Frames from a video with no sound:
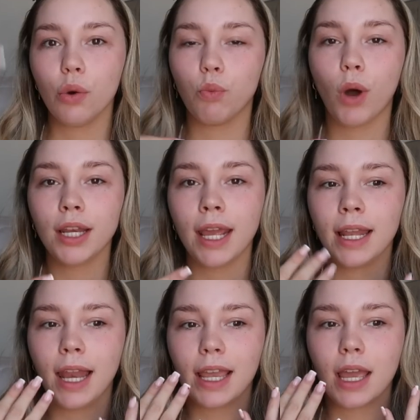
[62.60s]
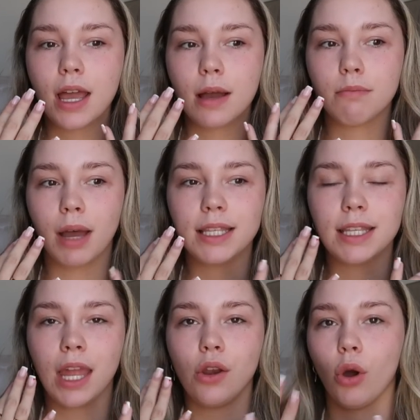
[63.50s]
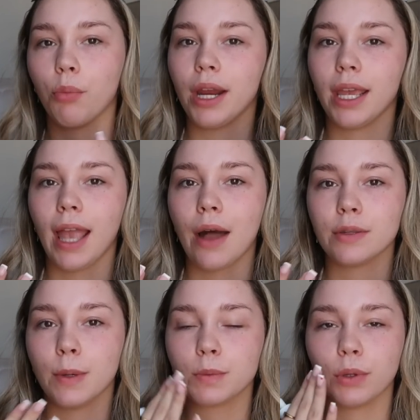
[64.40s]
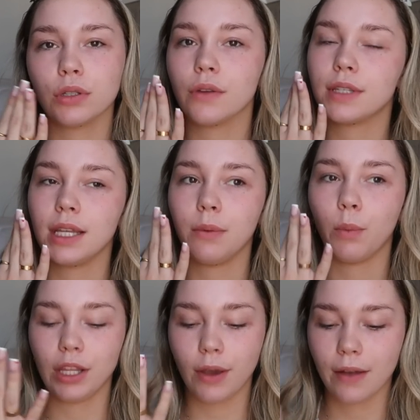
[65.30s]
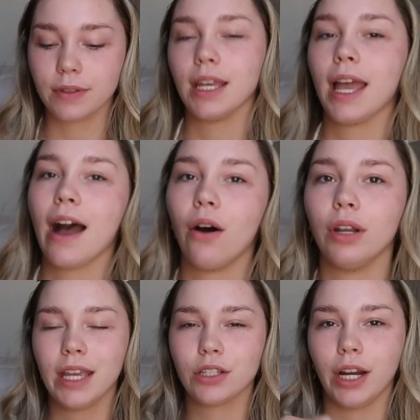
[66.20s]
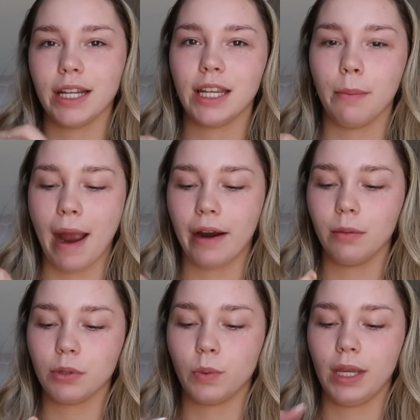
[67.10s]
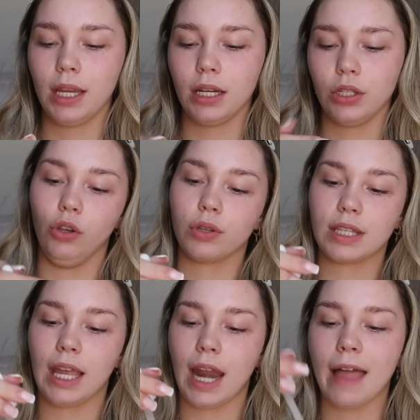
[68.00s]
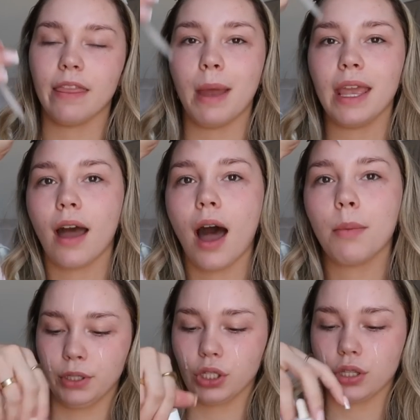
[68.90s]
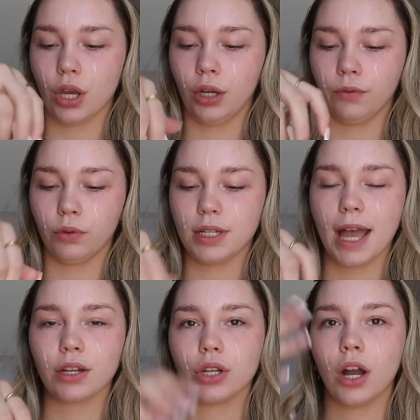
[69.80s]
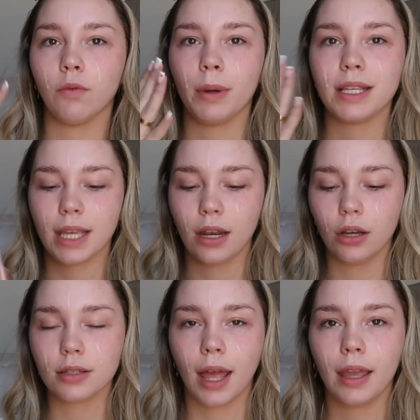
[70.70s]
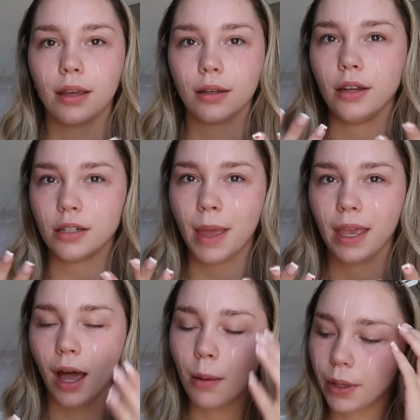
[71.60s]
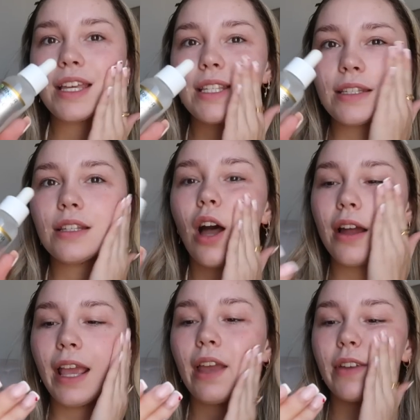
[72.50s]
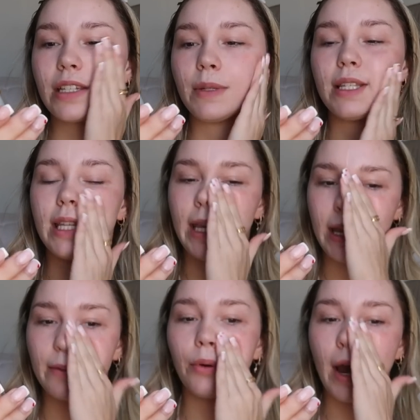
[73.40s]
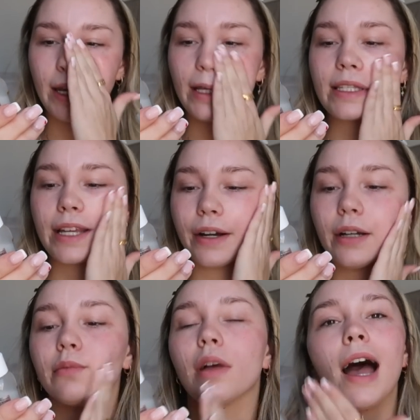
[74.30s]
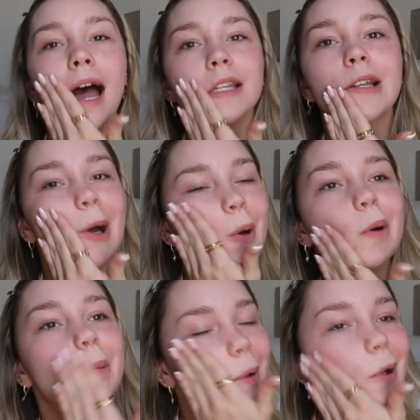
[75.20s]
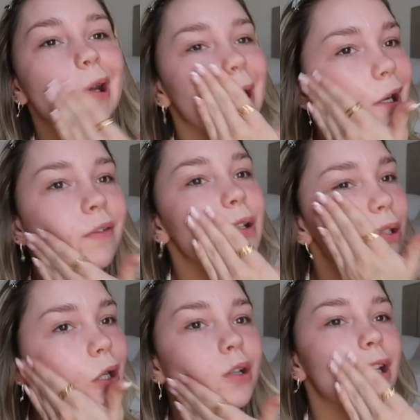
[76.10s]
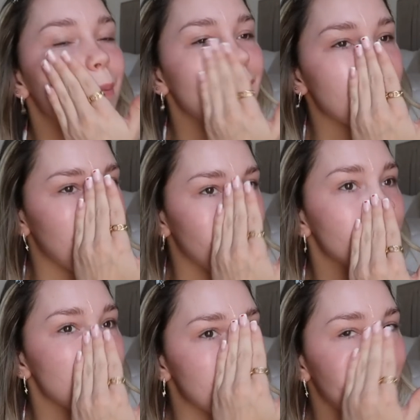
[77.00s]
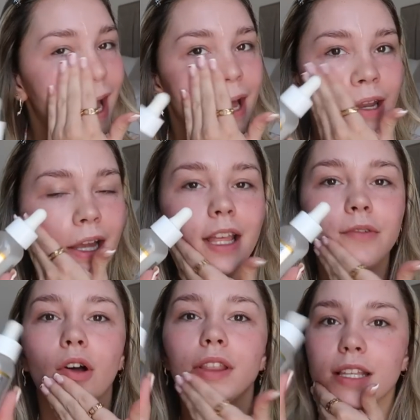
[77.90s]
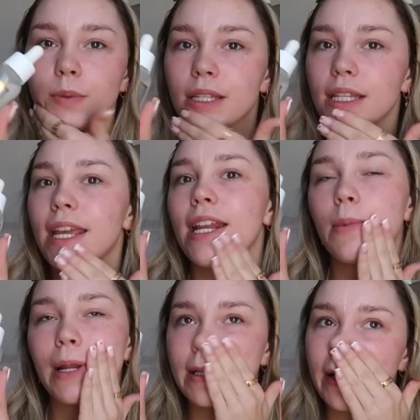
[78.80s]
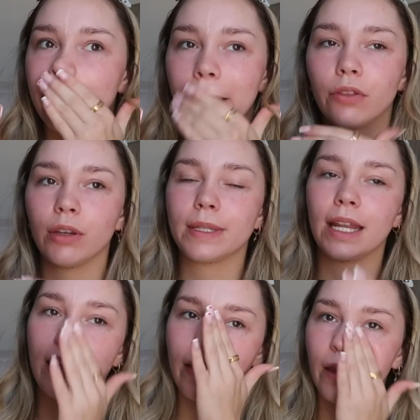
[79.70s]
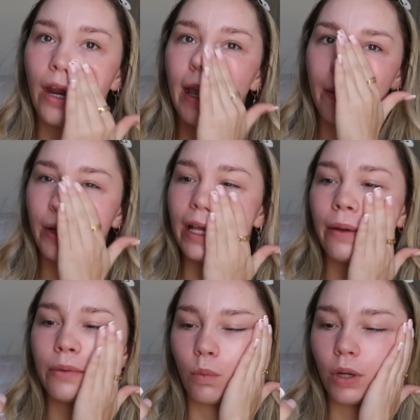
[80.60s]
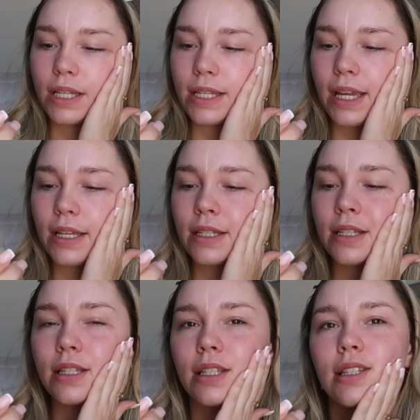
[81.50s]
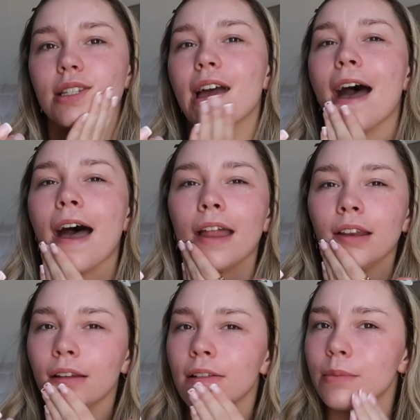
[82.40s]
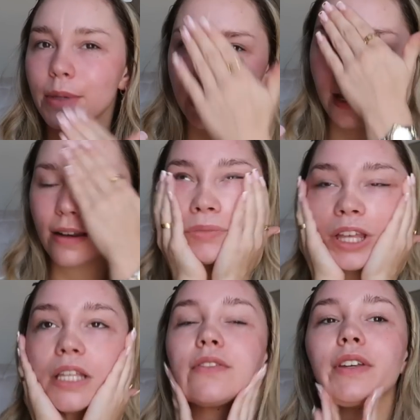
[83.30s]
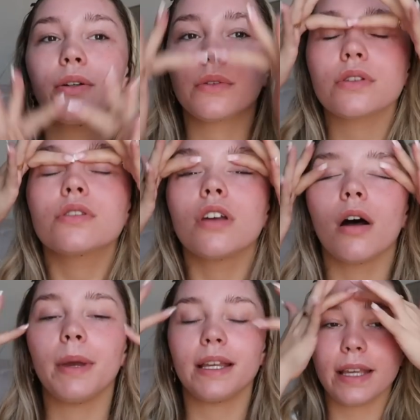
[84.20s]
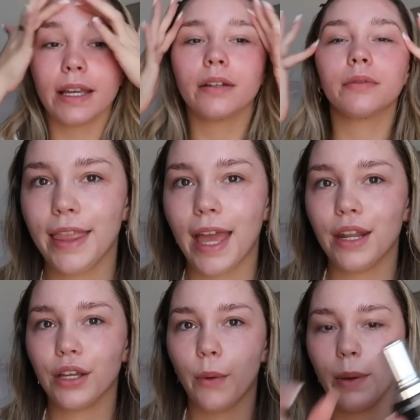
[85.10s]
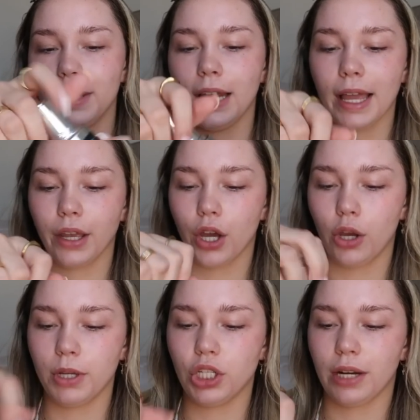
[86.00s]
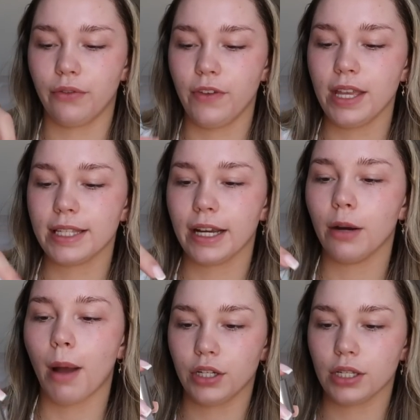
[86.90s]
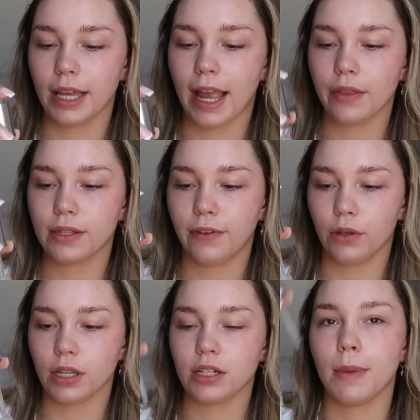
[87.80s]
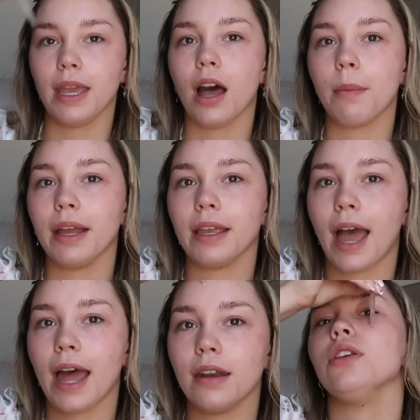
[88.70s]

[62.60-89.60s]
One, in like my skin not breaking out as much, because obviously when you have skincare on, it's creating a barrier between your skin and the makeup, but just the overall texture of what my skin looks like under makeup. This is the Garnier Vitamin C Brightening Serum, and oh my god, I love it so, so much. I use this day and night. They've got, this one's the daily one, it's only like 3%, and then the night one, I want to say, is 10%. This feels so amazing. I then go in with the Lancome Genifique Serum. I just like how this feels under makeup again.